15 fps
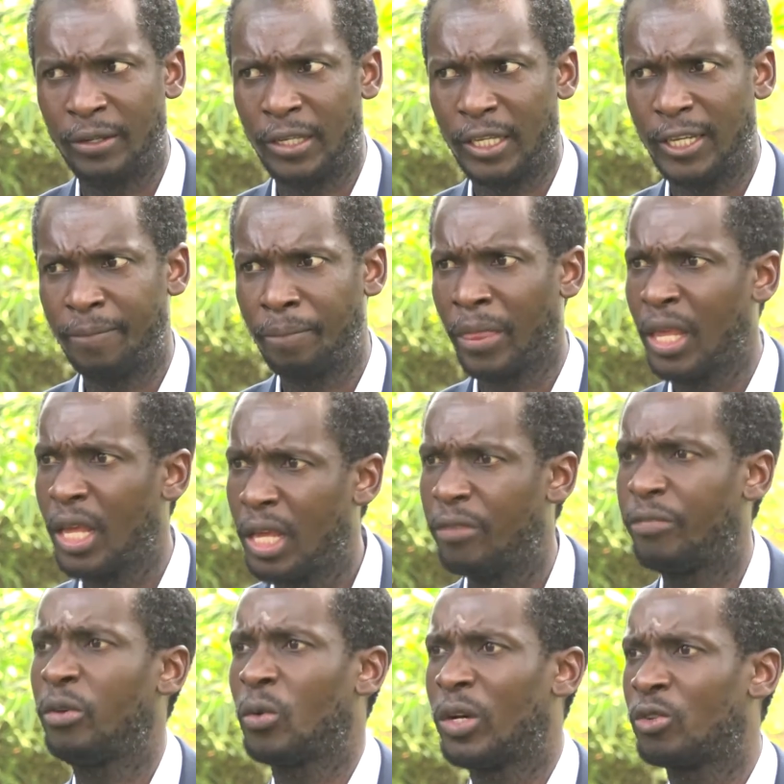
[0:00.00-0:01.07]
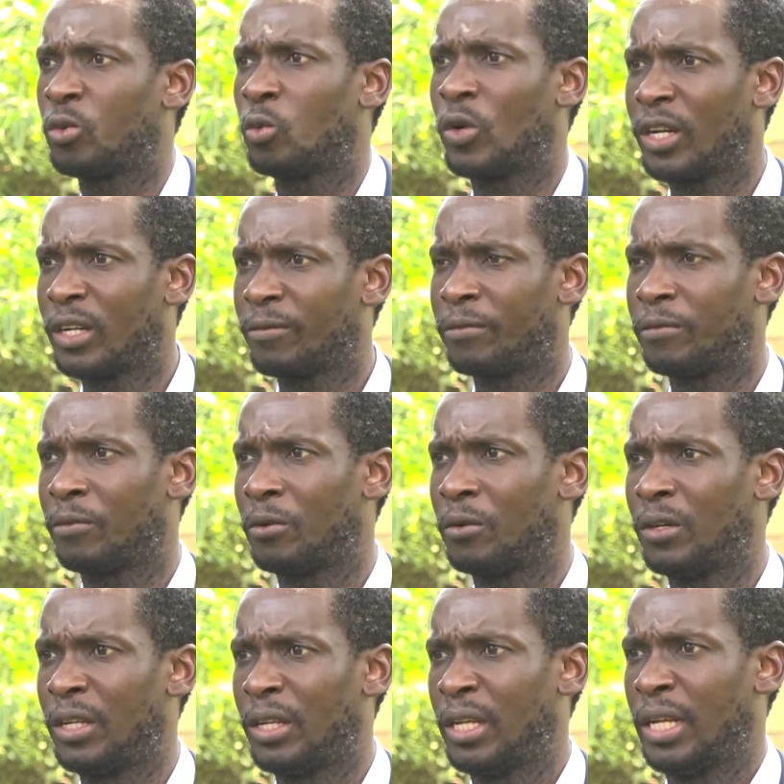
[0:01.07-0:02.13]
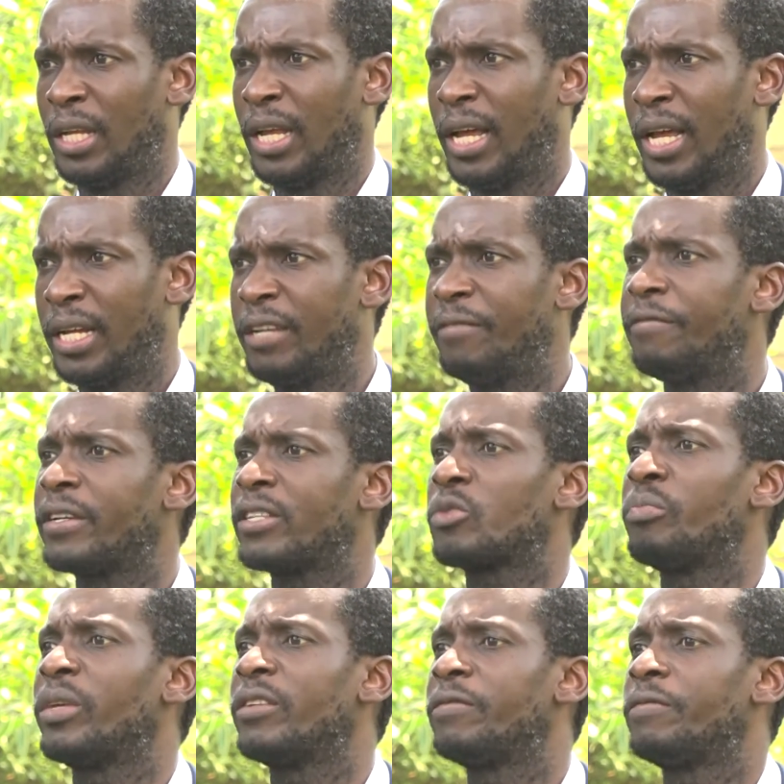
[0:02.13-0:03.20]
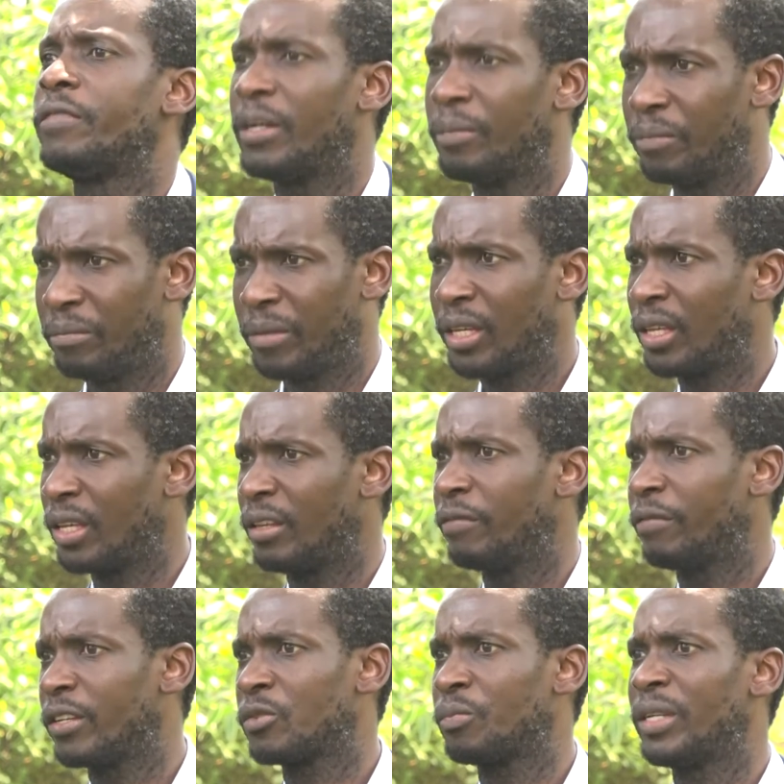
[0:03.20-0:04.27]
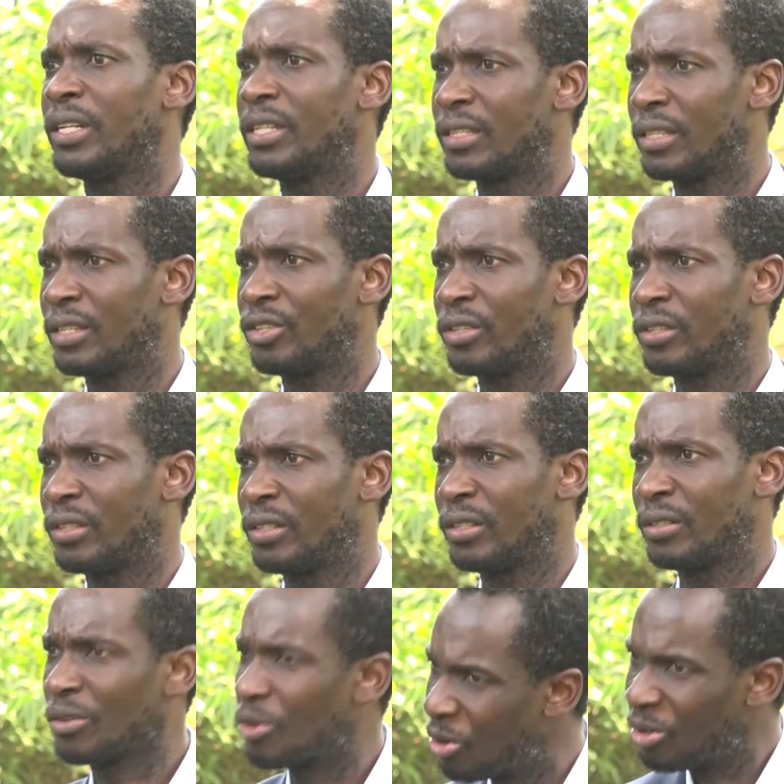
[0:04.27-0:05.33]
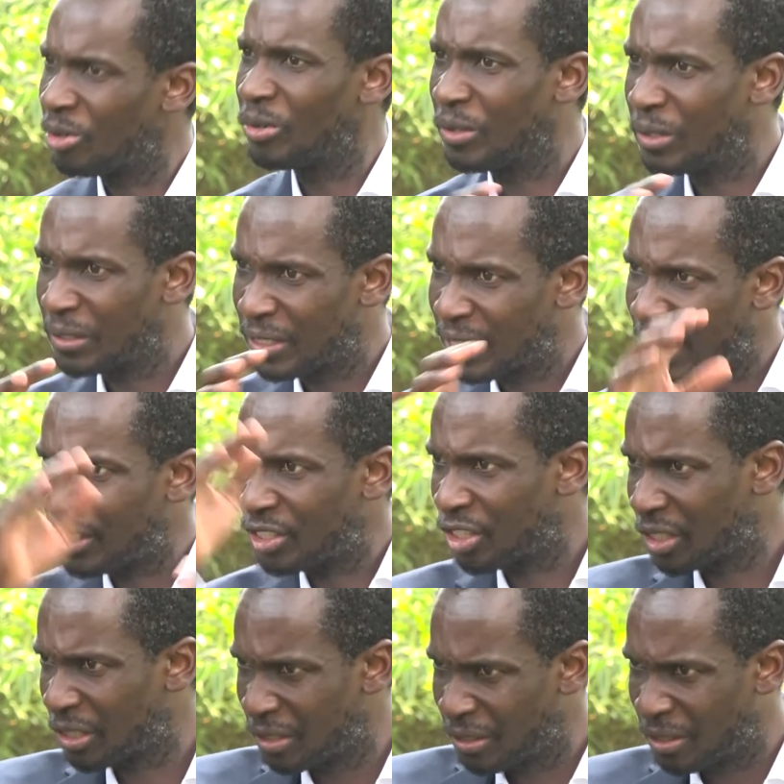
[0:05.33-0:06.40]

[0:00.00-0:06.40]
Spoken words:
Yeah, if you want to work for an investment firm making investment decision, go search